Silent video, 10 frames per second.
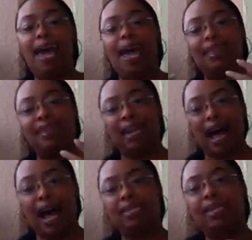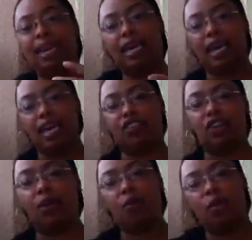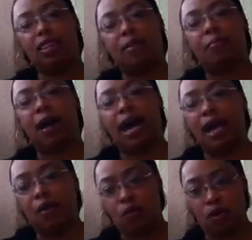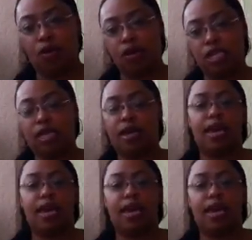and not engaging with my workers.